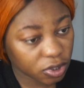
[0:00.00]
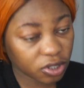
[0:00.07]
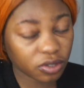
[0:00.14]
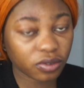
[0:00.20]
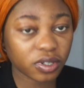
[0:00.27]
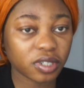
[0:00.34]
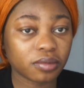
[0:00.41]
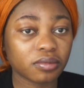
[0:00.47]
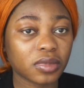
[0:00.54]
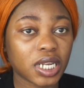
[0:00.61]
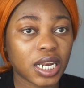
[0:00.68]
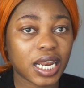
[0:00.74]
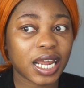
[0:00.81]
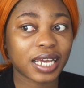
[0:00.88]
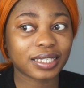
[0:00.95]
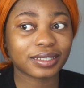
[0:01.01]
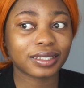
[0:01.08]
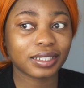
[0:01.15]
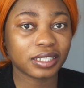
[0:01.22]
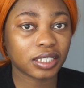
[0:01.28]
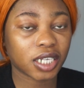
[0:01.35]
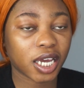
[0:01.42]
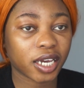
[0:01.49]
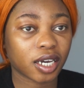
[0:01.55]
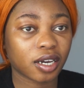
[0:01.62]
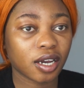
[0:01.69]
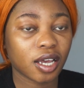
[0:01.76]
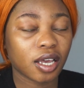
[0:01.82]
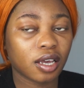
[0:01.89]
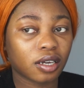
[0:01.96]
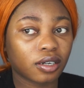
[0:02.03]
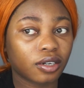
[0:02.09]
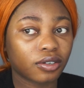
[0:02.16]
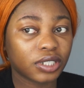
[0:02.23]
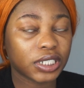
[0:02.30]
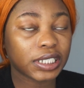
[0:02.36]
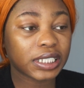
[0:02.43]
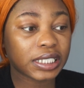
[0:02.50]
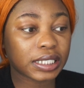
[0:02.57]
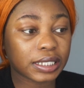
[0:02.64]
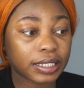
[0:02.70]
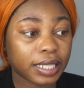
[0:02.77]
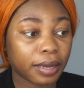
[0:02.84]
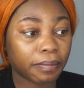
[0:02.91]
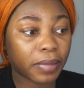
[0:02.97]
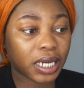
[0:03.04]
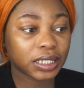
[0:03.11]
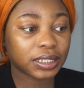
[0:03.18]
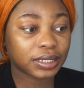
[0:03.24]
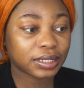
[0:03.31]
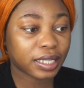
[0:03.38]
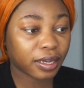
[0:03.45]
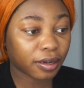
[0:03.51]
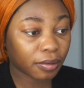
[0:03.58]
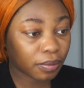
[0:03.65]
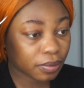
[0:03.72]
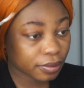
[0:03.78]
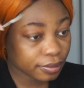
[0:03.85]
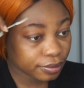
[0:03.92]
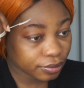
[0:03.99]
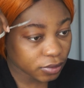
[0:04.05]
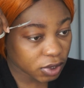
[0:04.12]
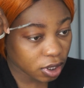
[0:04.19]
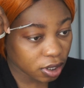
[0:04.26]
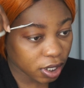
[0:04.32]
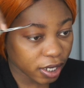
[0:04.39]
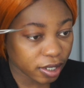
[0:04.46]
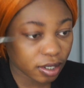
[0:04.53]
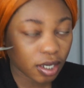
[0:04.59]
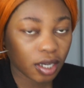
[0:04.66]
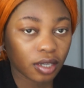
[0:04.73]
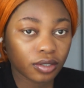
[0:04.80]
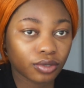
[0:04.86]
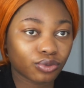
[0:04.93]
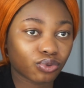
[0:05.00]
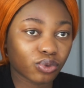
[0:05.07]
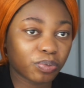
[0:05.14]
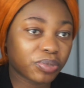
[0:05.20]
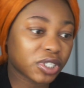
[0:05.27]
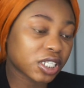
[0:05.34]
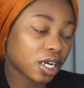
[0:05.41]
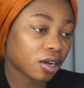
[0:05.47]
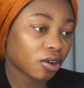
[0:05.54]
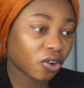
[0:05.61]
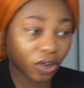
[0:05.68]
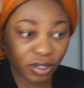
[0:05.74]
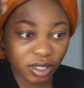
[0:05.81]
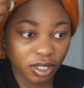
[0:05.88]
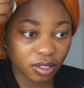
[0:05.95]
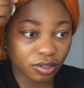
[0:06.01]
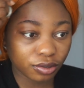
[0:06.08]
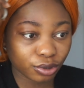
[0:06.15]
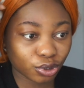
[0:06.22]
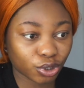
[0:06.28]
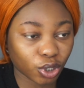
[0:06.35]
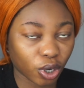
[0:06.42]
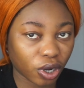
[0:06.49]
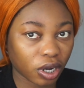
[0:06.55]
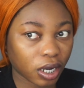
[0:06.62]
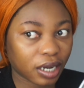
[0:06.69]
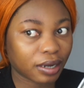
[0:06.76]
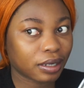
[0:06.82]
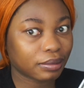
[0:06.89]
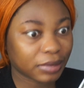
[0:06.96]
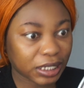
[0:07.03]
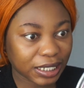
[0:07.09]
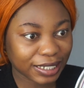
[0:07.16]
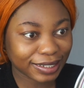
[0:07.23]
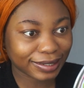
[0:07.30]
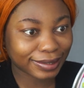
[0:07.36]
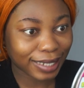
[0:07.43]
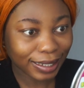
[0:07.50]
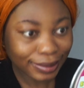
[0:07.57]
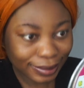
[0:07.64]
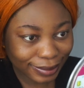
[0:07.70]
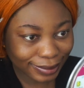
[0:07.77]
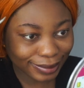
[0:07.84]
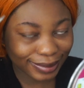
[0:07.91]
Trim lightly, like go in step by step. Don't like swoop in and cut a huge chunk, because that is